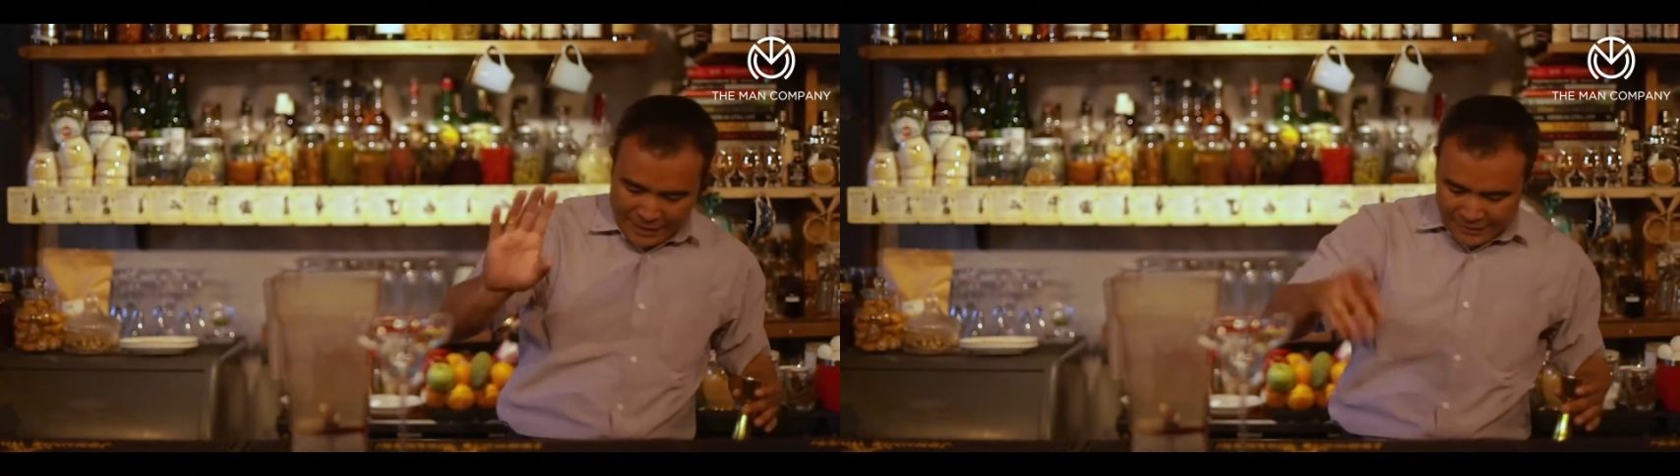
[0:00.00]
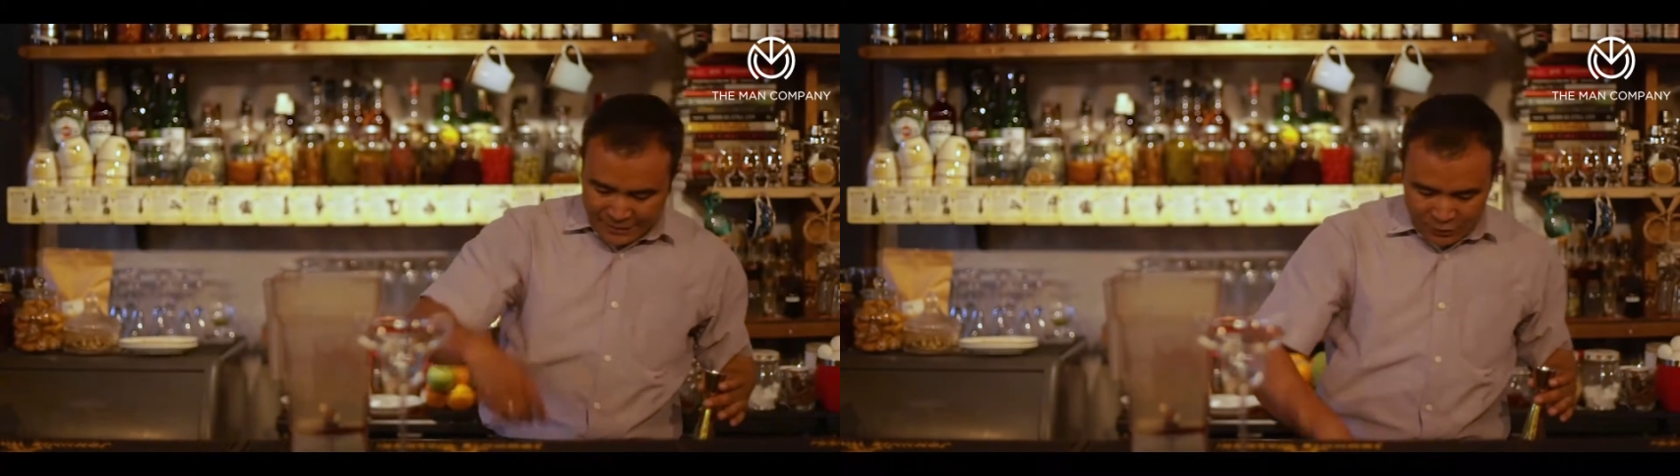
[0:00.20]

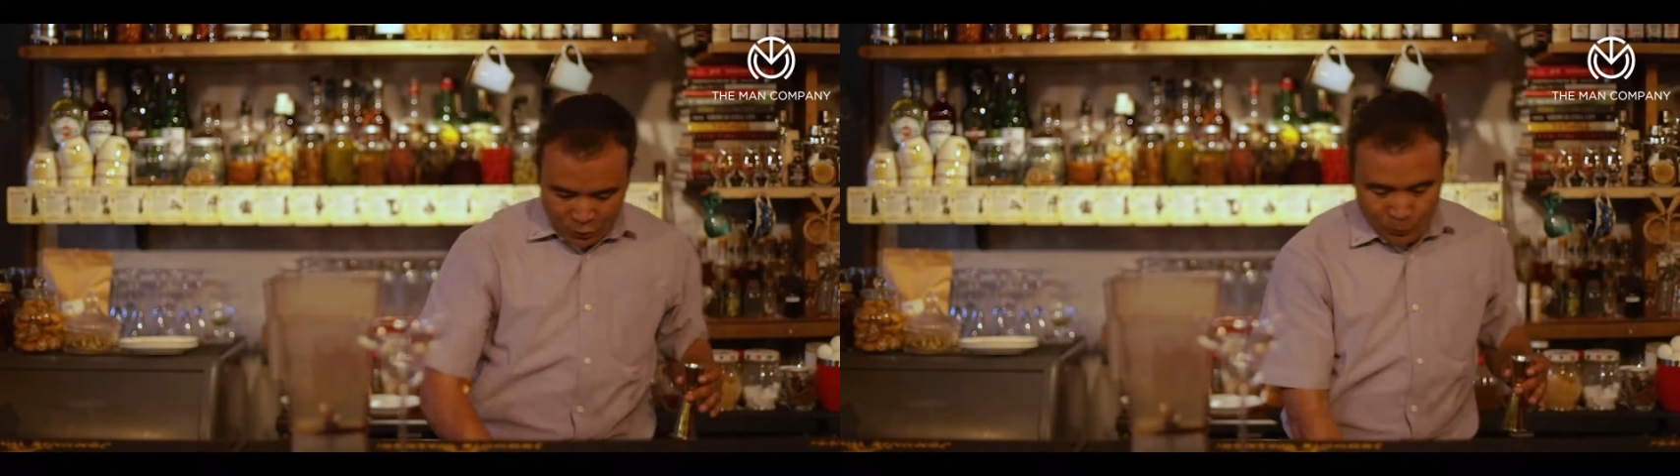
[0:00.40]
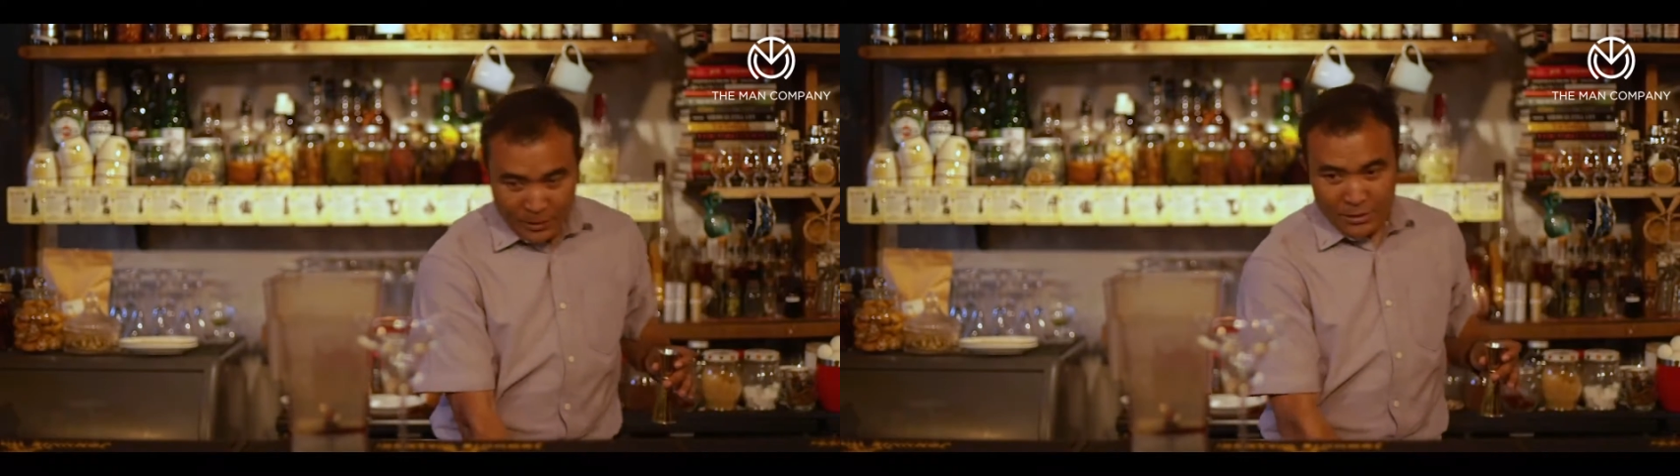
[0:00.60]
nice and
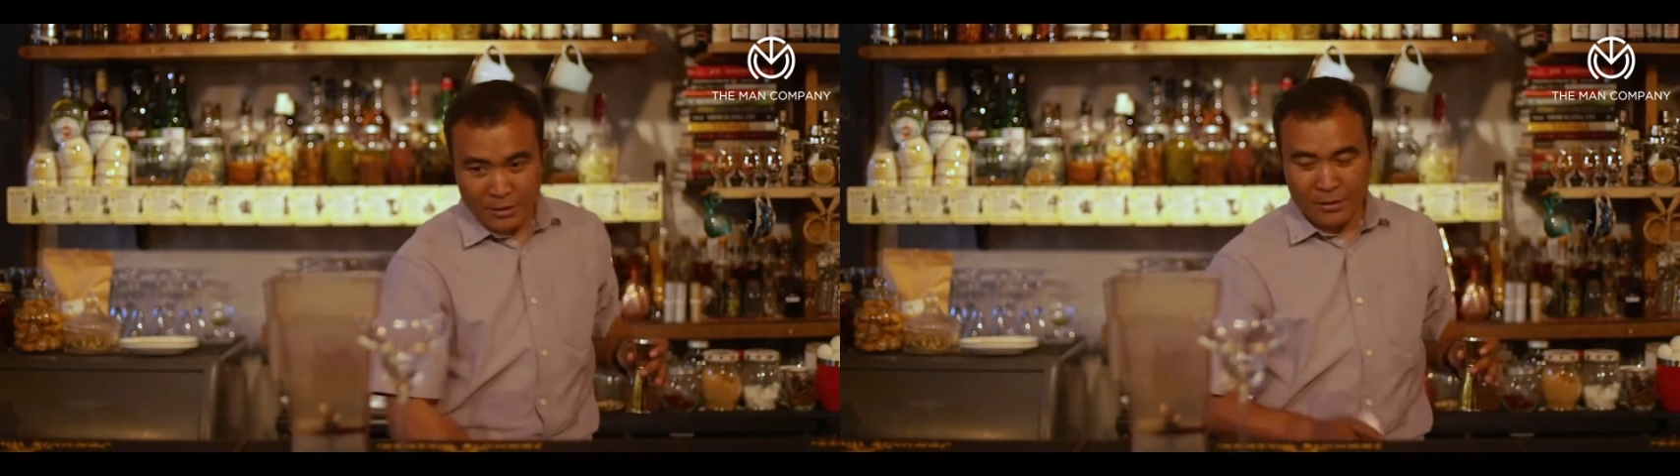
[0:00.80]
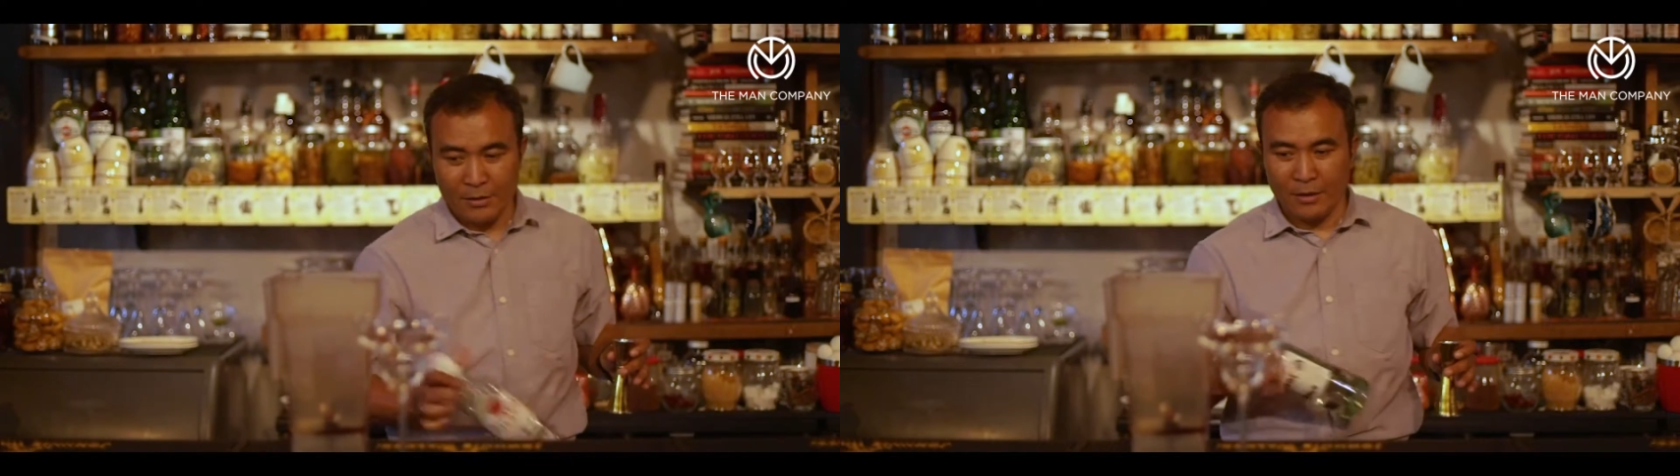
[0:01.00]
sweet,
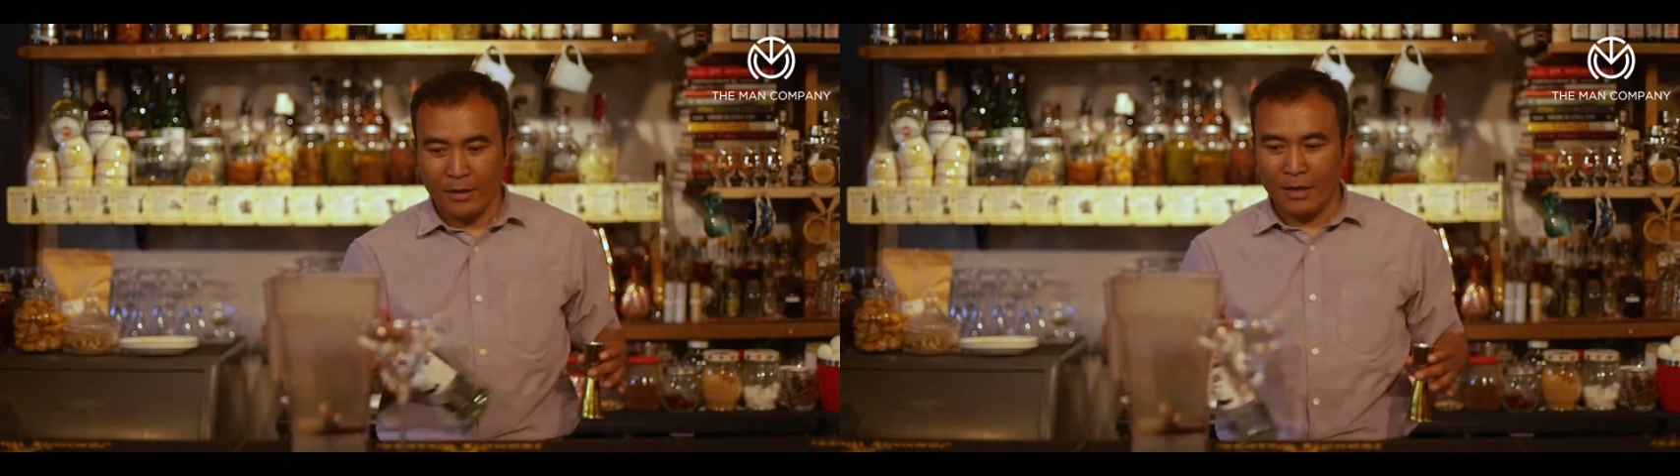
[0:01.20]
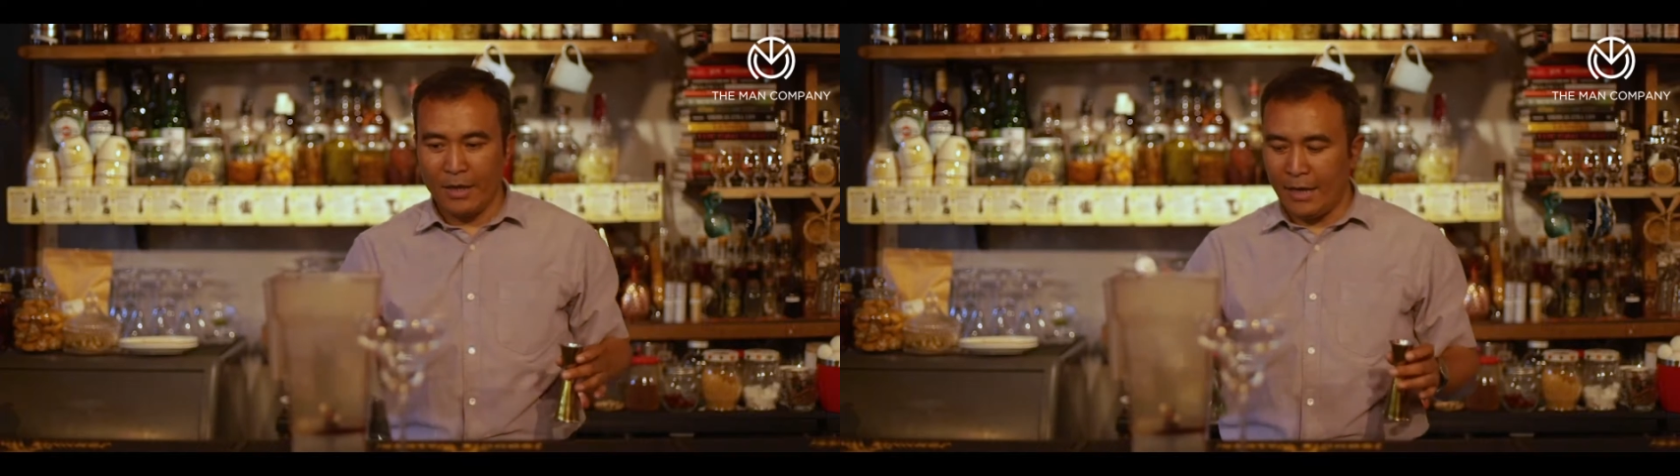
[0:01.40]

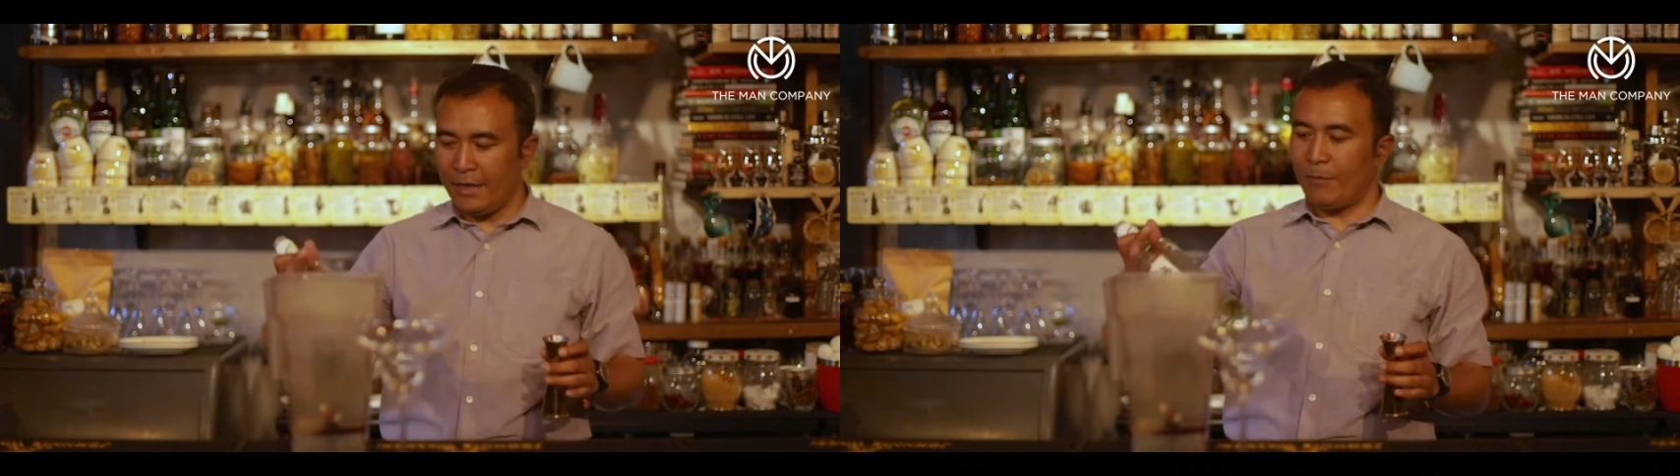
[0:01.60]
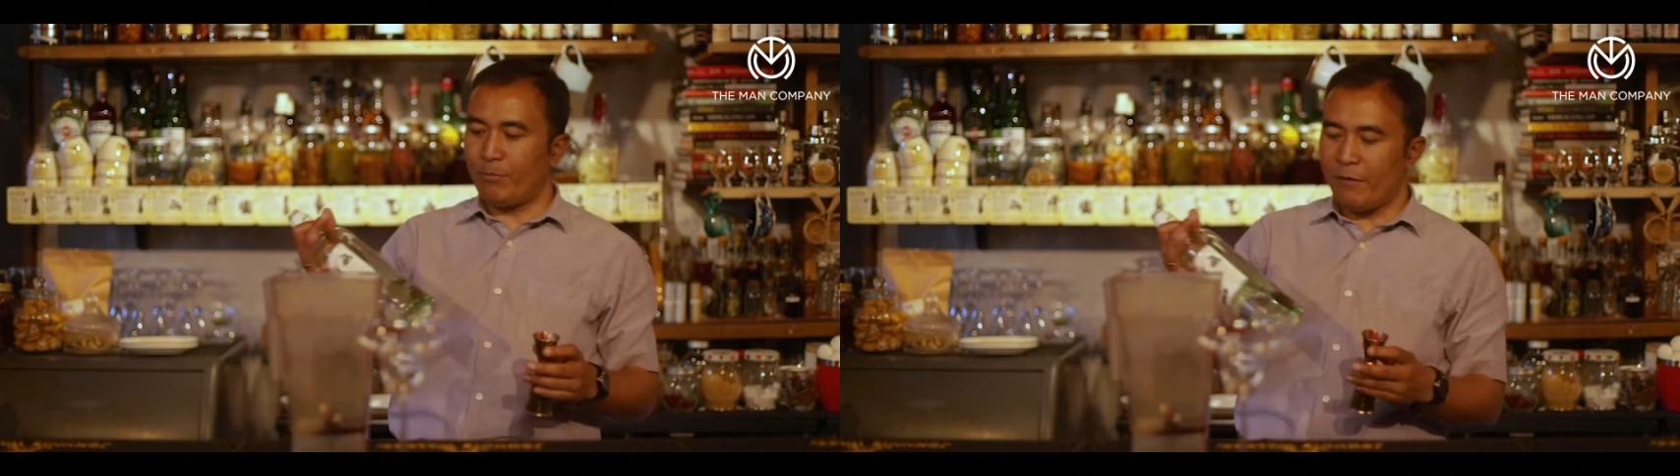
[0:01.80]
and then